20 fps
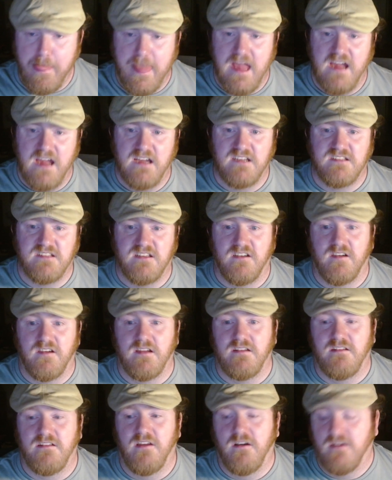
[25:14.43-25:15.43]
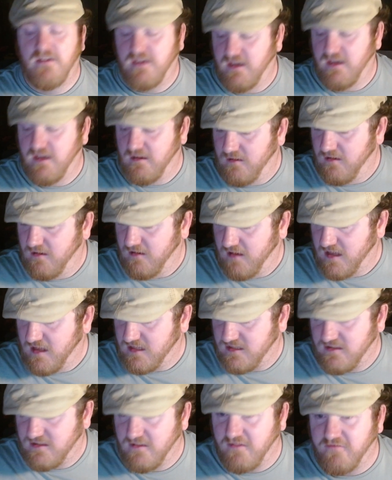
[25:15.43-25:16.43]
Sorry, talking gets
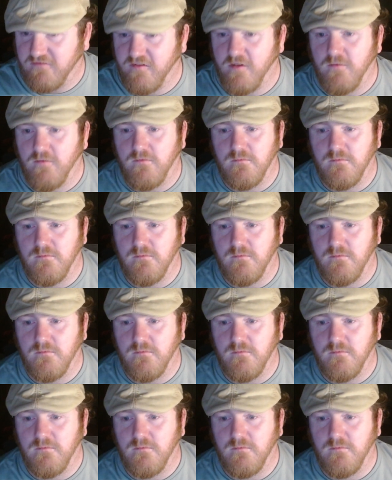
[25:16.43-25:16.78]
the throat